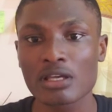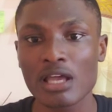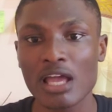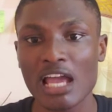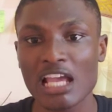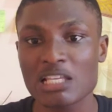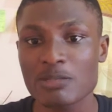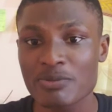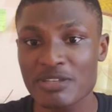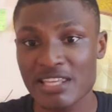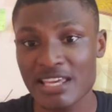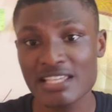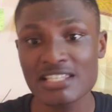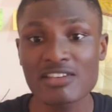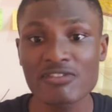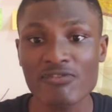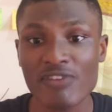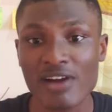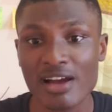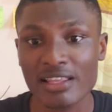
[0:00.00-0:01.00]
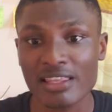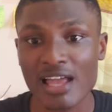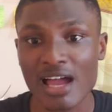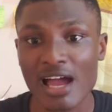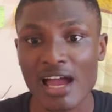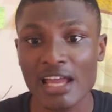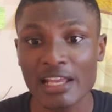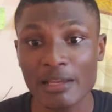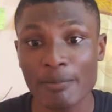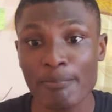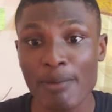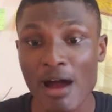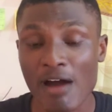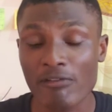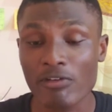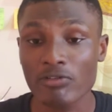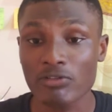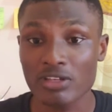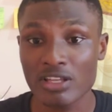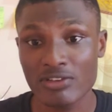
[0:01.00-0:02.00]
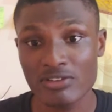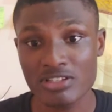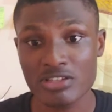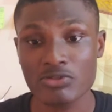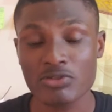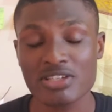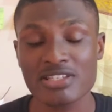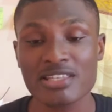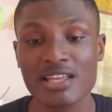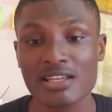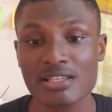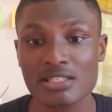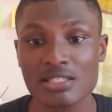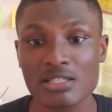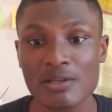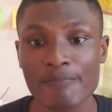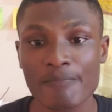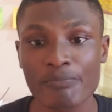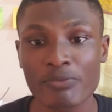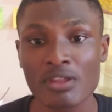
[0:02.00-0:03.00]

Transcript: expediency factor and the path of least resistance.